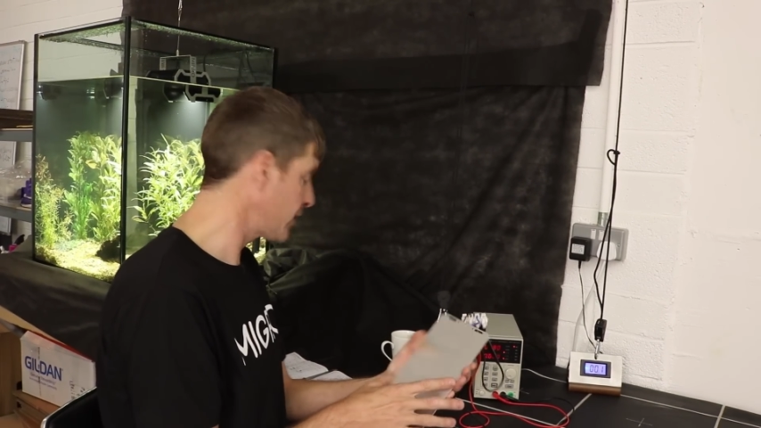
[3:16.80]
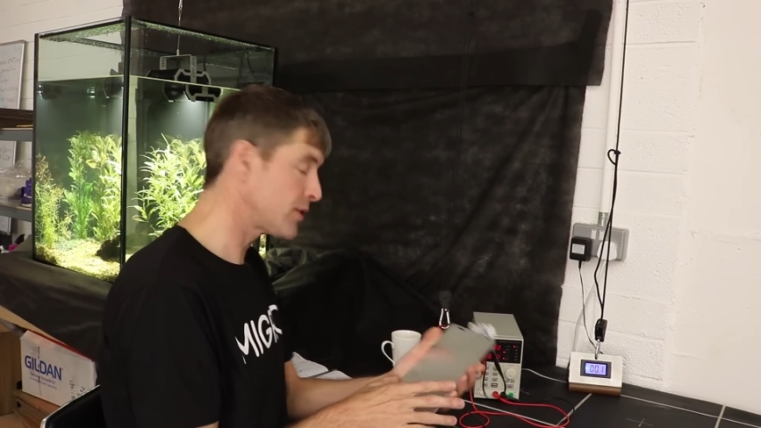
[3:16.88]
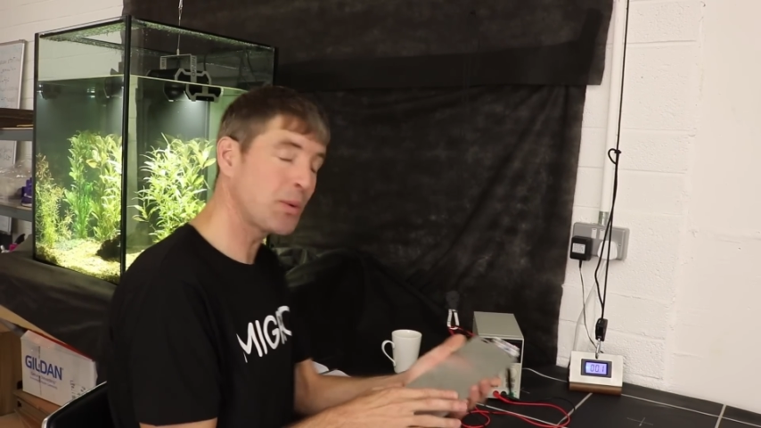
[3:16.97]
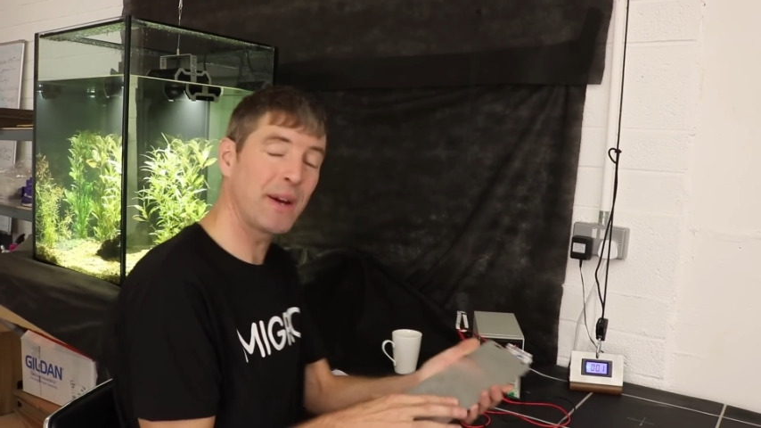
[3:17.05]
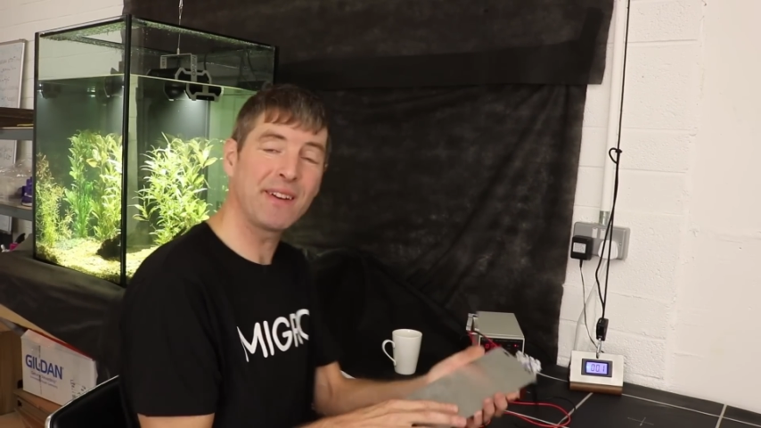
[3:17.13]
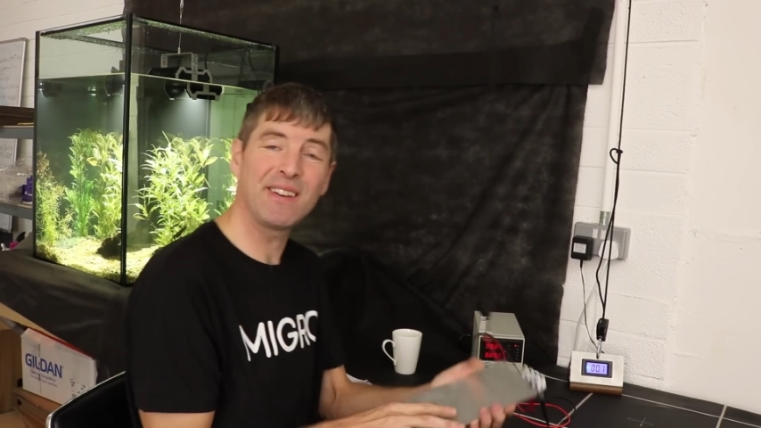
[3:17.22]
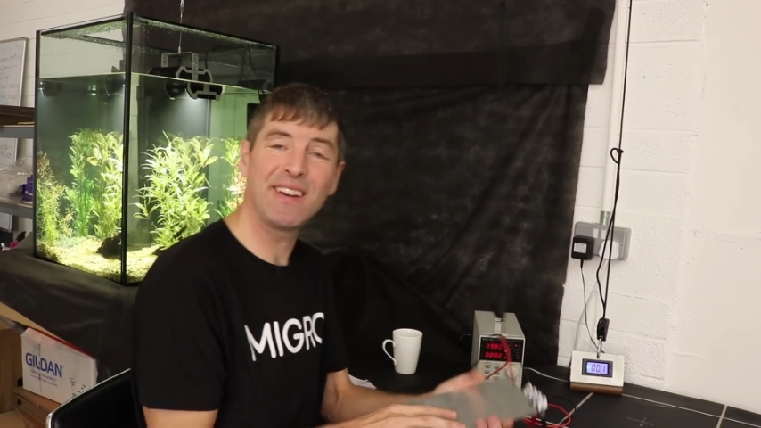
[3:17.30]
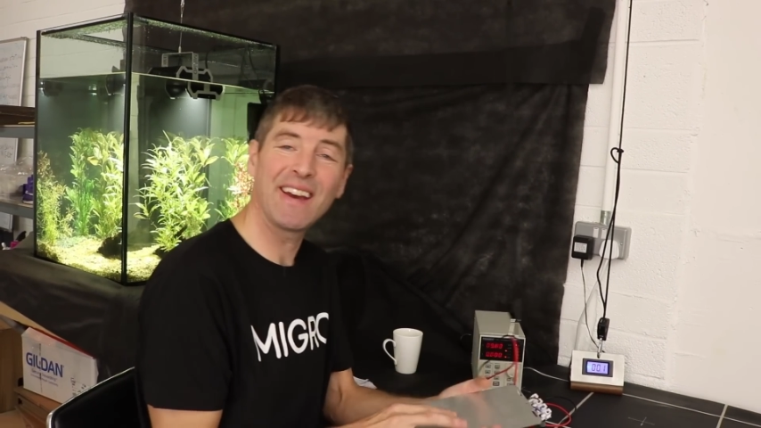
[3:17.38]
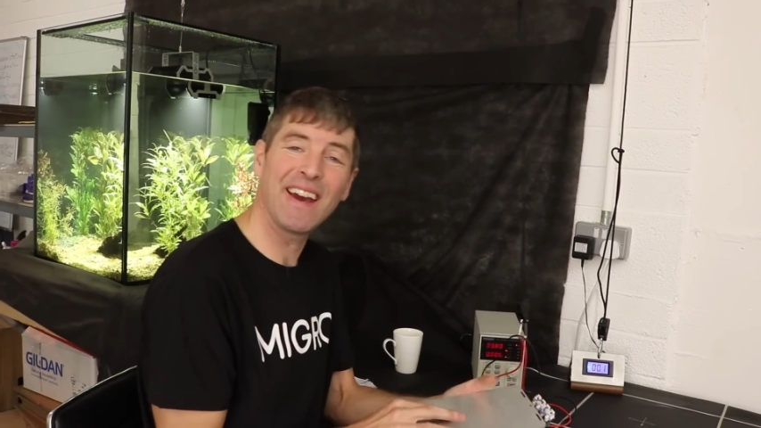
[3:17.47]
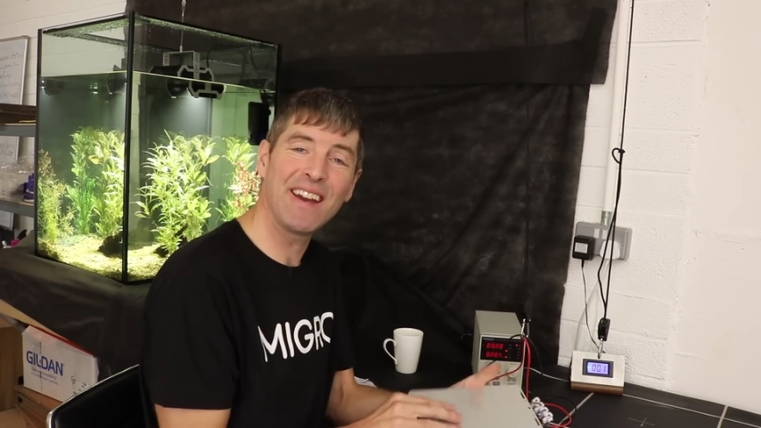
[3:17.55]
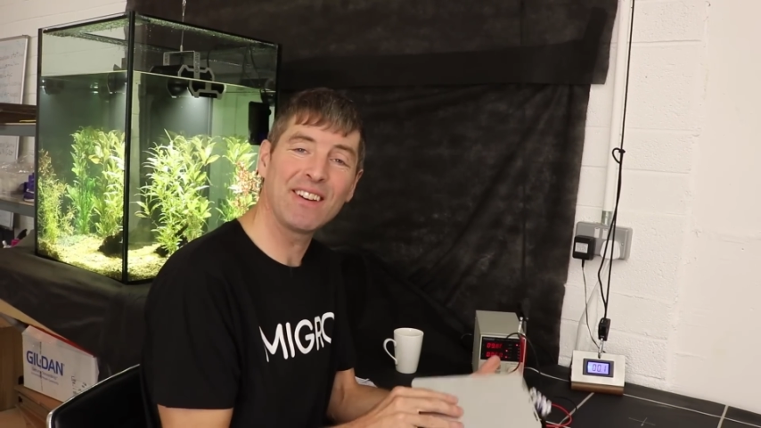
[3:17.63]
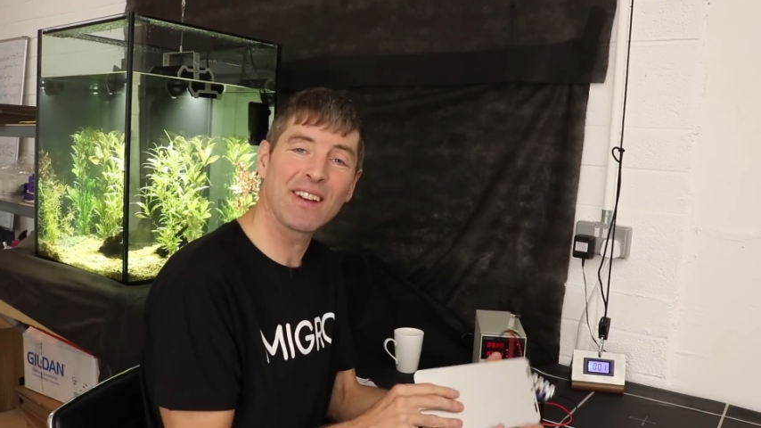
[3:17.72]
it,
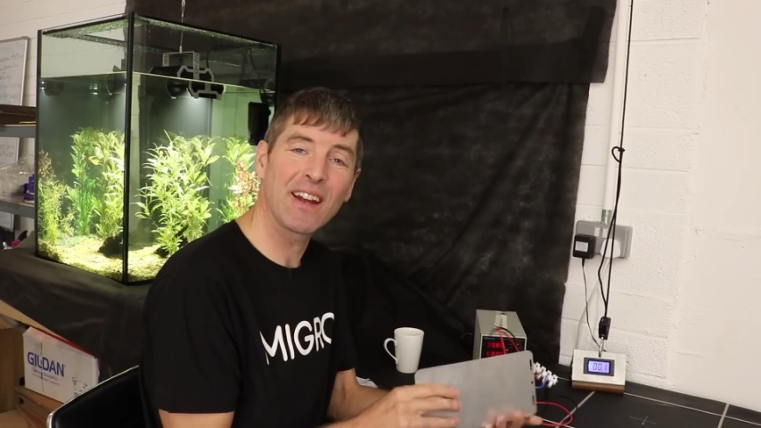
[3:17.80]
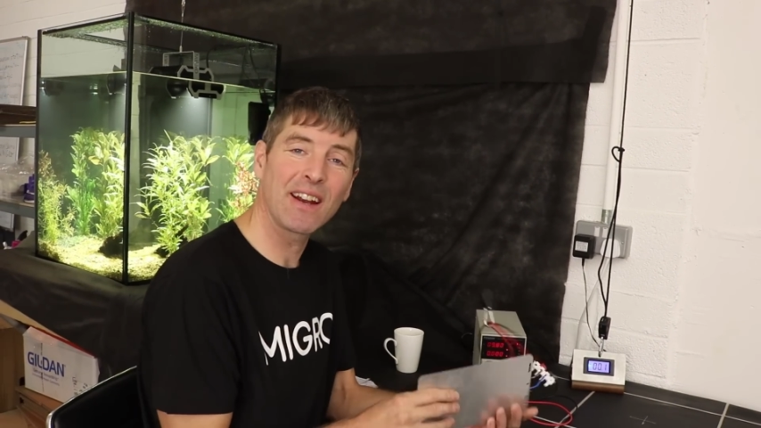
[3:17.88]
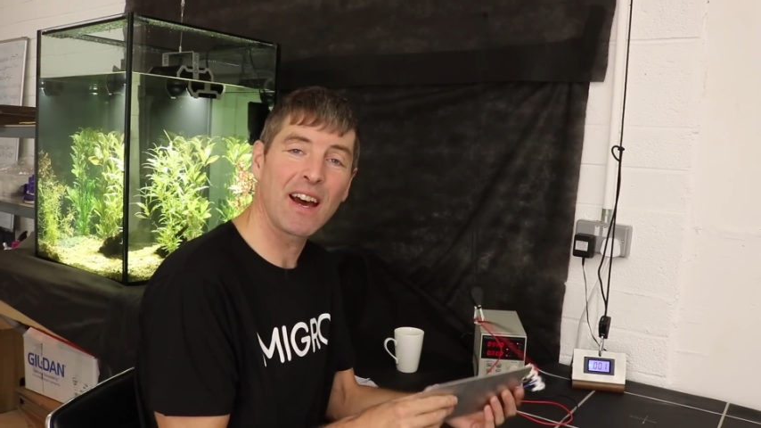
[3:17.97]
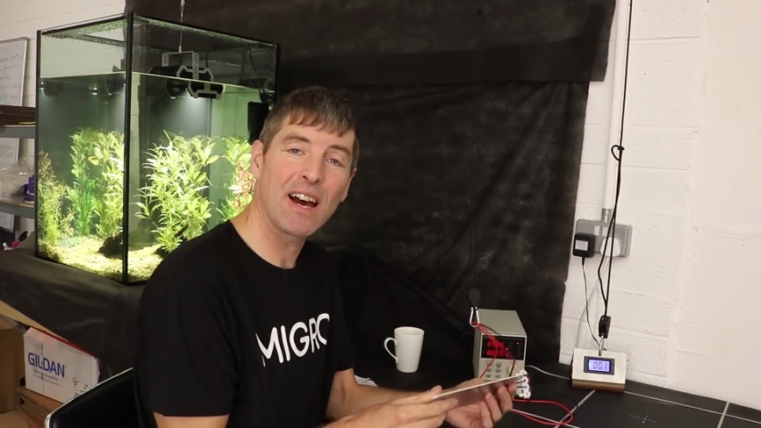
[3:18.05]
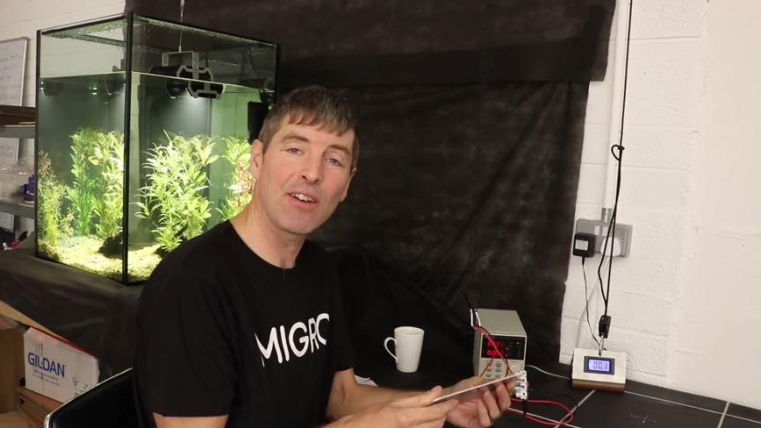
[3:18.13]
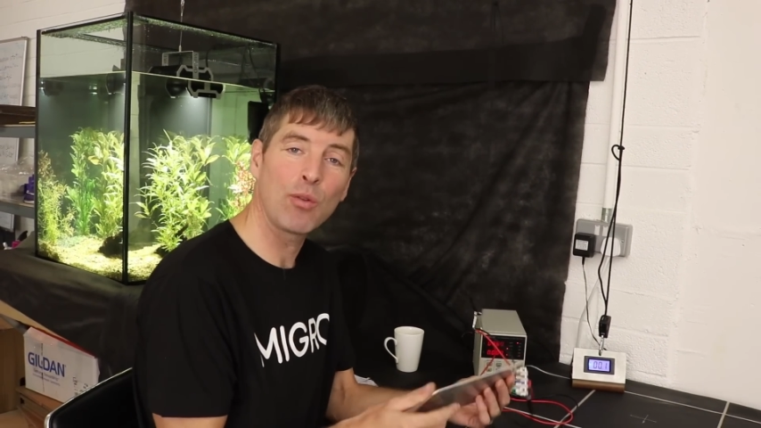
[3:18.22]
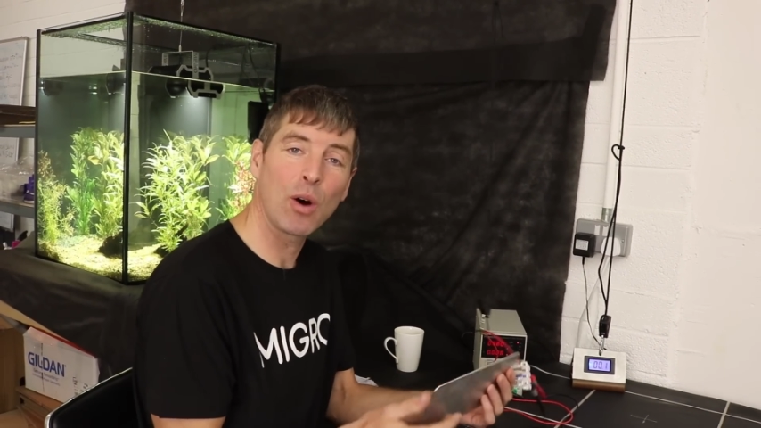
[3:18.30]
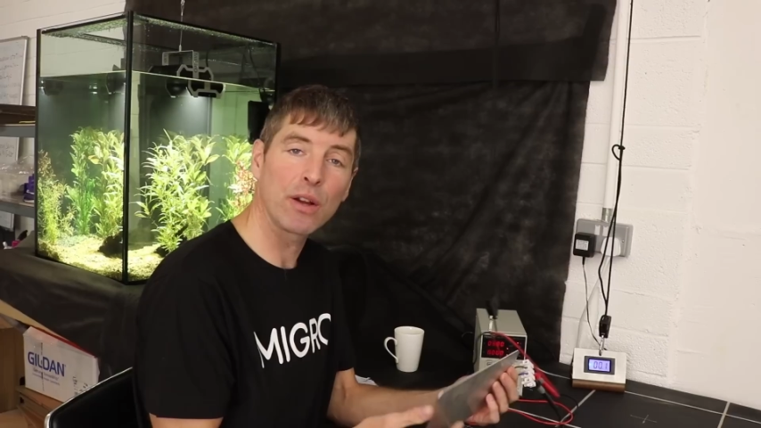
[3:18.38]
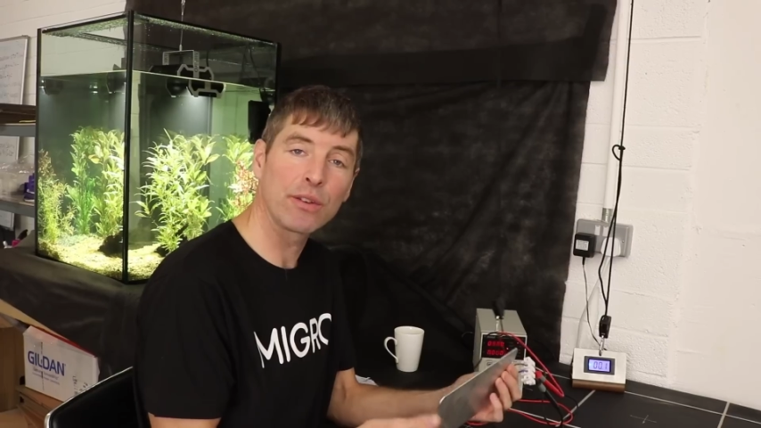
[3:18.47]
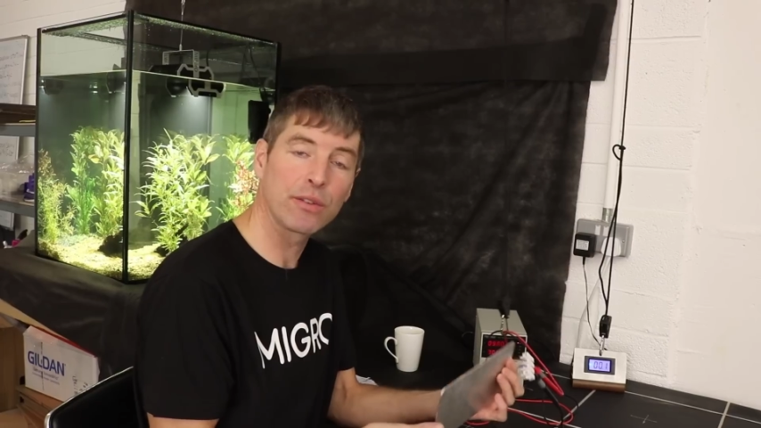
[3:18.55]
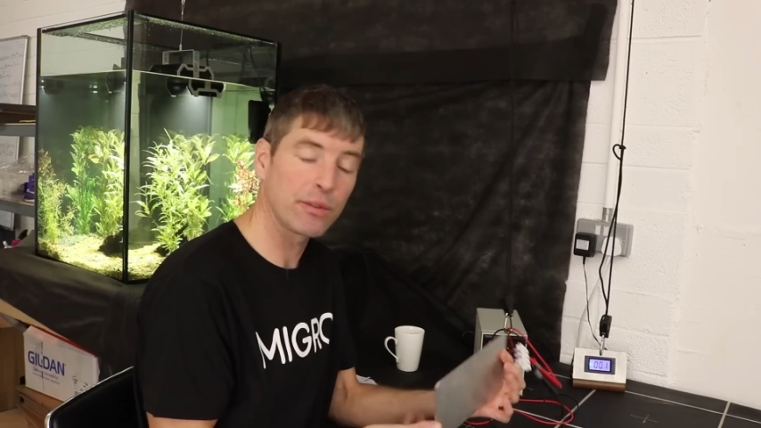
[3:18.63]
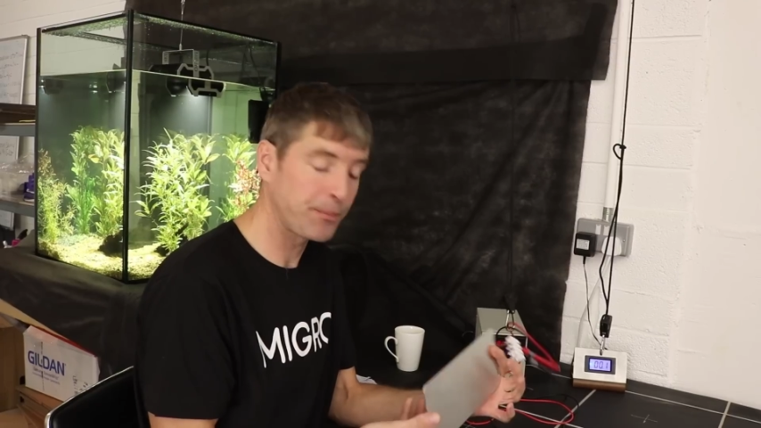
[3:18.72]
twenty-eight and a half
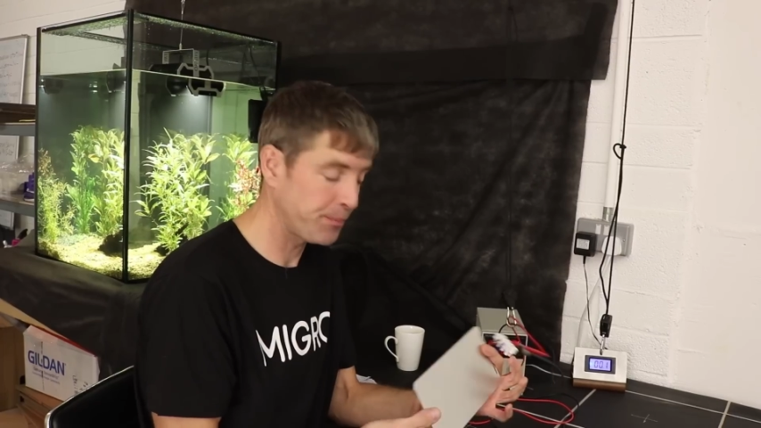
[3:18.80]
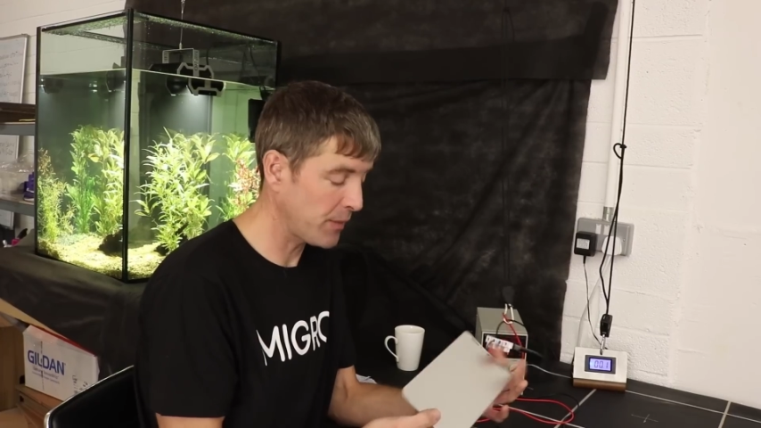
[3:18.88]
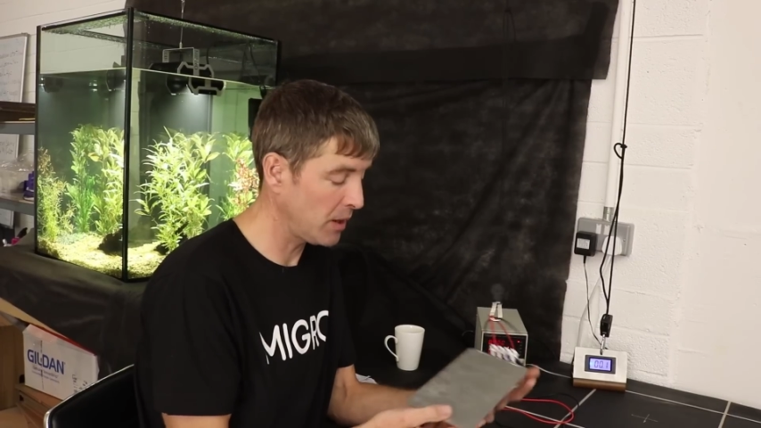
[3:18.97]
watts.